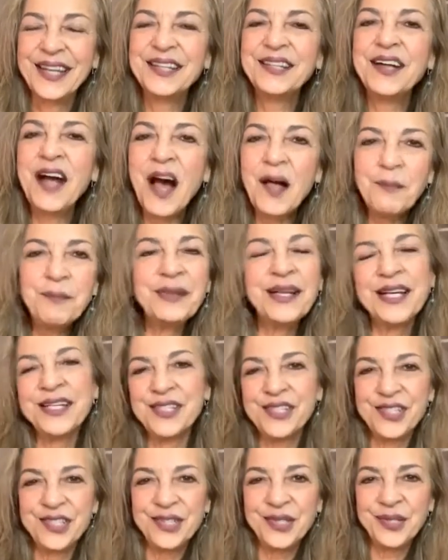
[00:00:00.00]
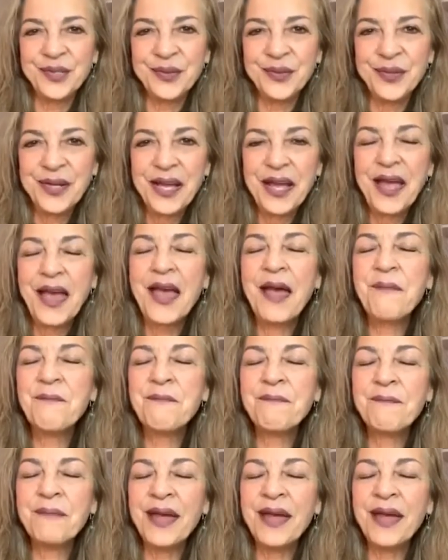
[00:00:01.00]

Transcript: God bless you, and